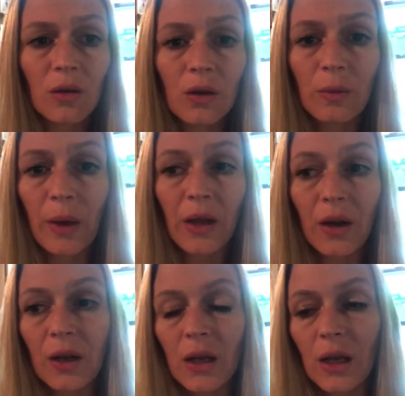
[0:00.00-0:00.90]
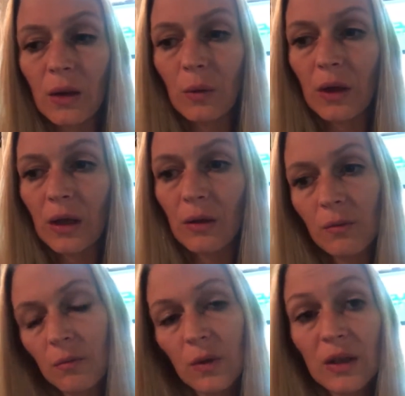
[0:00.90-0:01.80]
on the beta
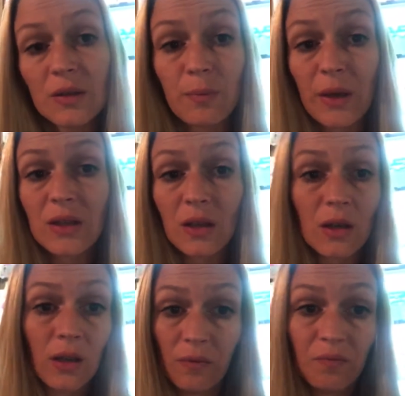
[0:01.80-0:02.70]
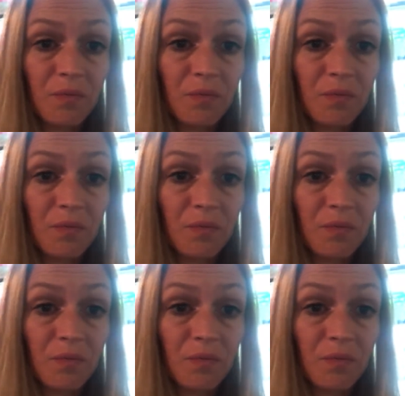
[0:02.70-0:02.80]
is basically